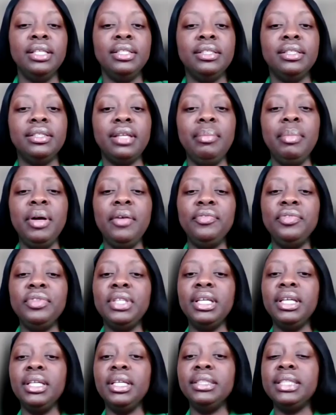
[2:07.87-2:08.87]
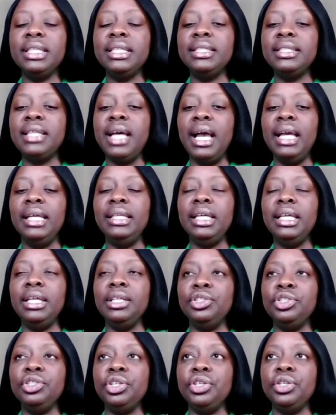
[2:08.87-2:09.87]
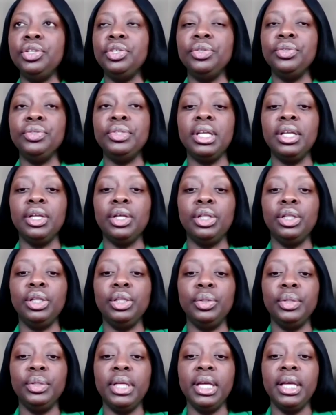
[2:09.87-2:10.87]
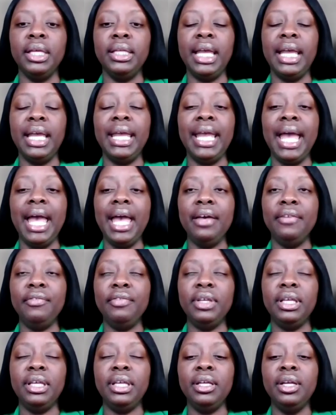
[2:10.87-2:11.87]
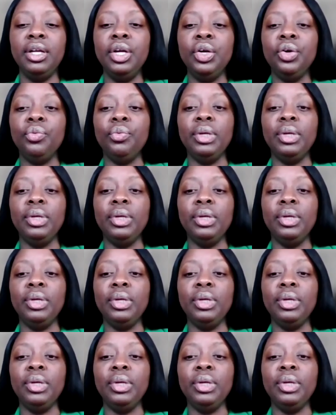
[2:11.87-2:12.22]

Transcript: Some of the design issues included a heavy